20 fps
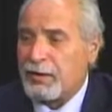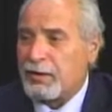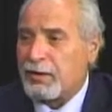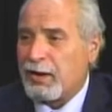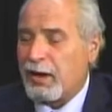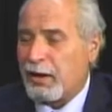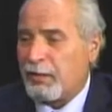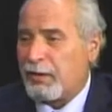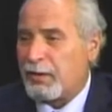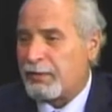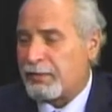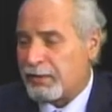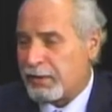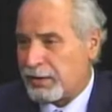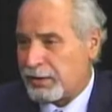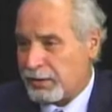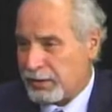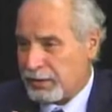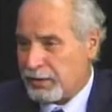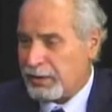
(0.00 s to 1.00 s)

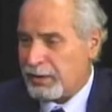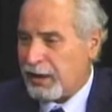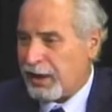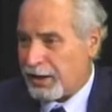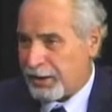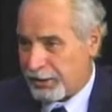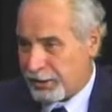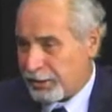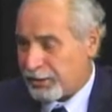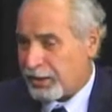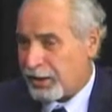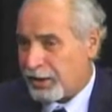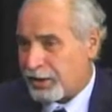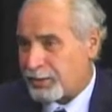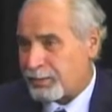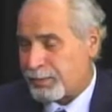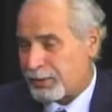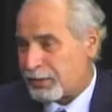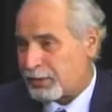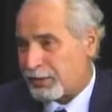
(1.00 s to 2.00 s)
However, at another
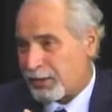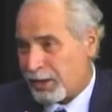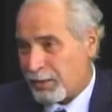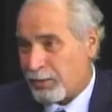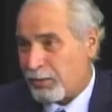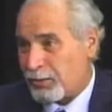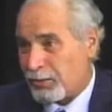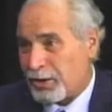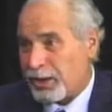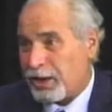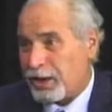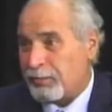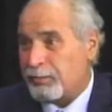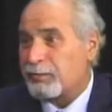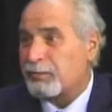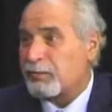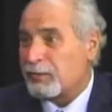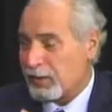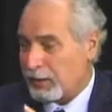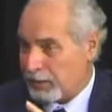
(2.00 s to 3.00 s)
hospital that I won't
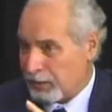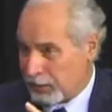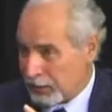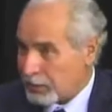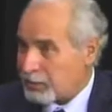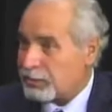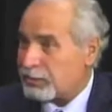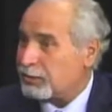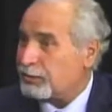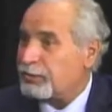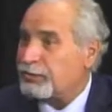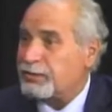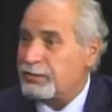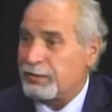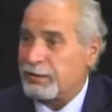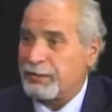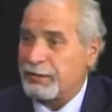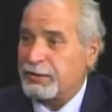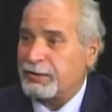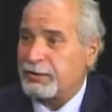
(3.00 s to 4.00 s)
name, they're still using
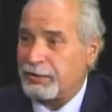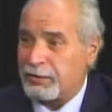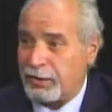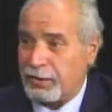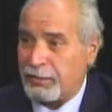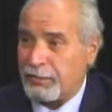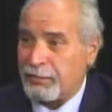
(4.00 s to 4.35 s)
the fentanyl